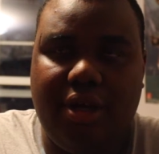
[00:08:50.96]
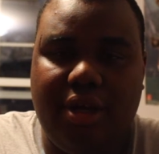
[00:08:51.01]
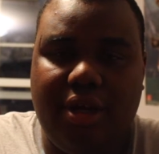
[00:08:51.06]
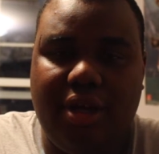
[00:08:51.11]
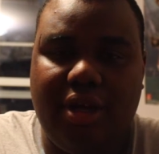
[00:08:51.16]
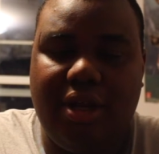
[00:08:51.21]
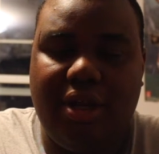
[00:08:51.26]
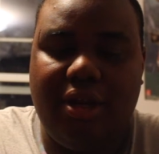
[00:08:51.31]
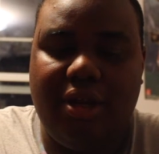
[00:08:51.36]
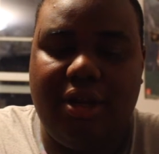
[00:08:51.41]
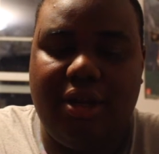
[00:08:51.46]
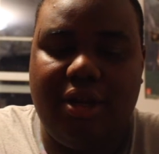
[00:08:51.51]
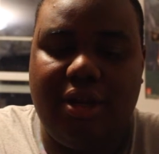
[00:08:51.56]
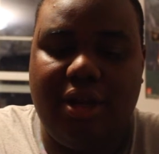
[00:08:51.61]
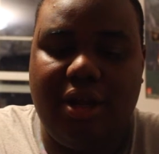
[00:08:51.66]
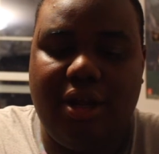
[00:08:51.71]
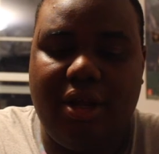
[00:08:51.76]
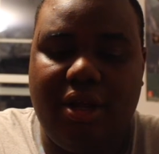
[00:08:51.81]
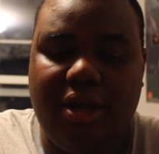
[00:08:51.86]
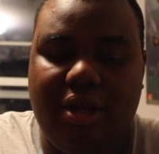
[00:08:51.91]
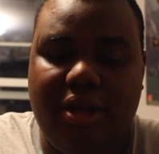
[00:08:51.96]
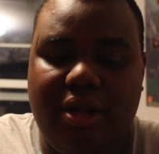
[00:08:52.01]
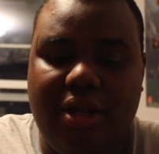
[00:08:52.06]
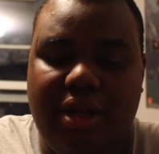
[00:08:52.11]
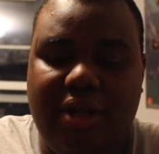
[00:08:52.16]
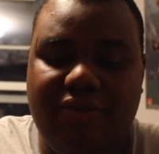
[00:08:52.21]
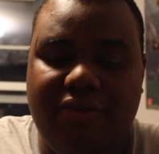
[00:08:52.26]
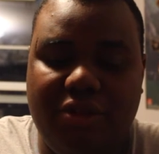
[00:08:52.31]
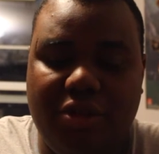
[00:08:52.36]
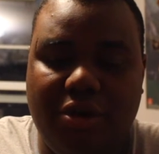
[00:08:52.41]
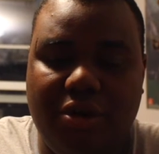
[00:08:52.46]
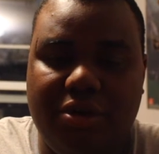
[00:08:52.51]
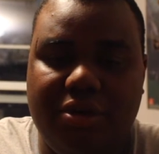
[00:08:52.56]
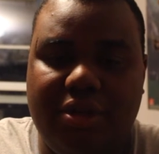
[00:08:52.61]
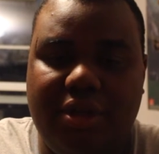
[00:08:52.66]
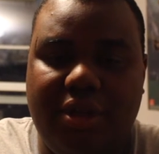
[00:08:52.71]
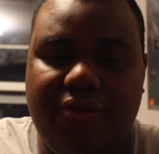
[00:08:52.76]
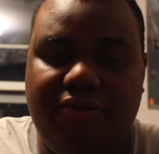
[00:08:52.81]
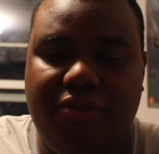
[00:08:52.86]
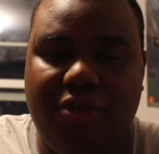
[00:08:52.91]
And even though
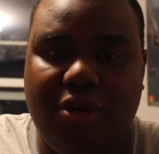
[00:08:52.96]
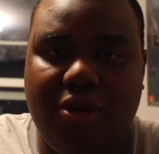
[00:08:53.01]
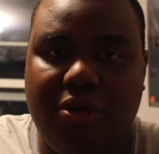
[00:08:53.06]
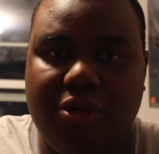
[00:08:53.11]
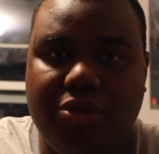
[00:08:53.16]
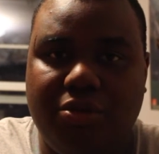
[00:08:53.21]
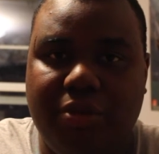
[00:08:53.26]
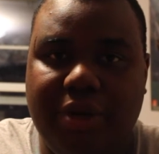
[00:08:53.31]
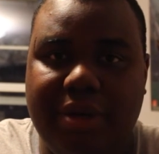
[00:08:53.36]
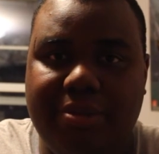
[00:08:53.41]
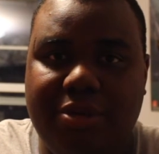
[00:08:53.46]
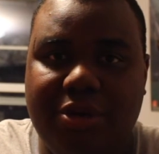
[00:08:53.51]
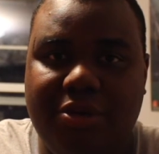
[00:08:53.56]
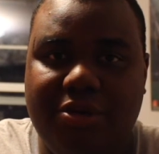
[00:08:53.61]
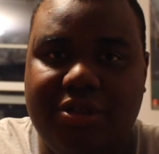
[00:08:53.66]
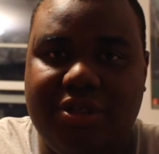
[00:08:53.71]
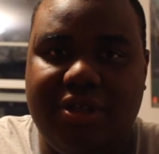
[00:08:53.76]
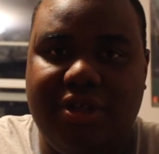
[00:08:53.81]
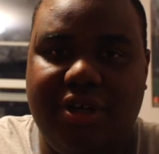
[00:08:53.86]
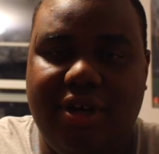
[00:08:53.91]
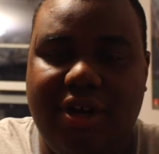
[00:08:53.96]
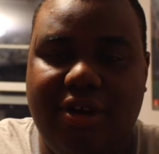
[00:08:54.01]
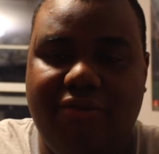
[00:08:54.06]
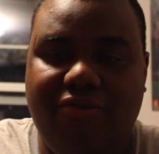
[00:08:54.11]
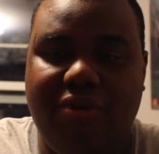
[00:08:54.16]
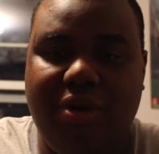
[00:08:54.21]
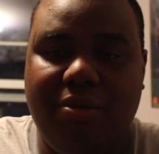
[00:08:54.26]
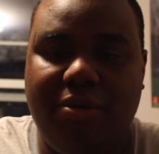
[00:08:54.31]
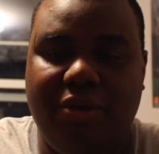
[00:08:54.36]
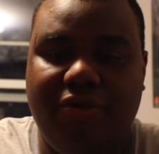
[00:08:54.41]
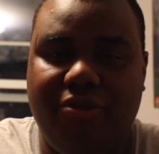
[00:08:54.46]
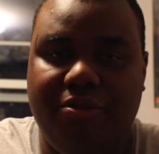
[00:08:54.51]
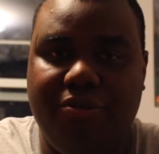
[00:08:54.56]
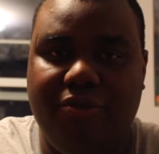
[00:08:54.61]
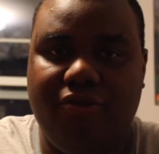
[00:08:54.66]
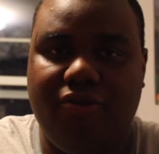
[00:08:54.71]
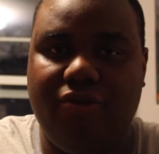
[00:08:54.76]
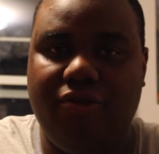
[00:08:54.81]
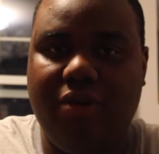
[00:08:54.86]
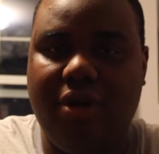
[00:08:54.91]
it was a reboot of what
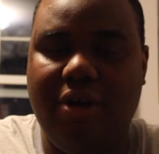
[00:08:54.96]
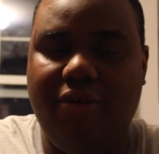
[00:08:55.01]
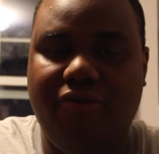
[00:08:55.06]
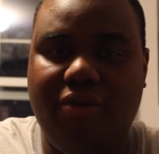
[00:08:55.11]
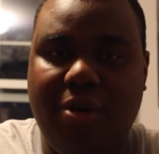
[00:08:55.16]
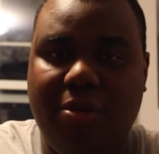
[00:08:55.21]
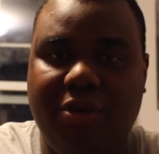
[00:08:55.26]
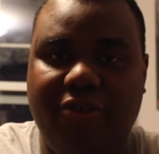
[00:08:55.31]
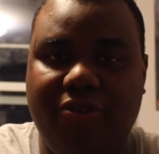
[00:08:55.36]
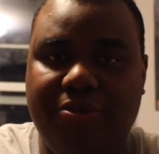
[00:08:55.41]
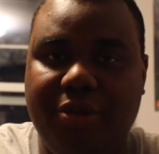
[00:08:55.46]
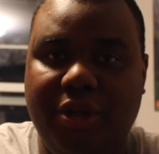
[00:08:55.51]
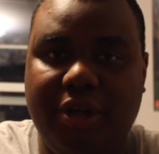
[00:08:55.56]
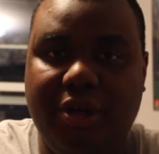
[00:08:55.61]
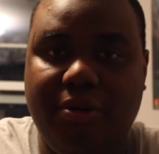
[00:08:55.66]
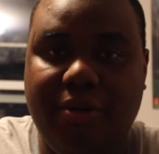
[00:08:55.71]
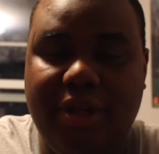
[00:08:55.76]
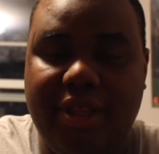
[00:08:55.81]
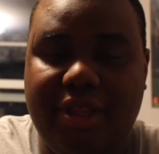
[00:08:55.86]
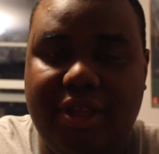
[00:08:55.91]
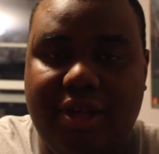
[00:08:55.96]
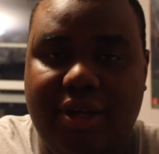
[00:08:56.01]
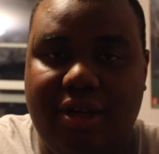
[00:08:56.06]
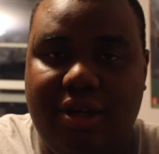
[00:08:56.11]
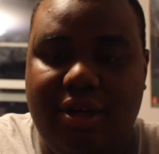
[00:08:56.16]
we're familiar with,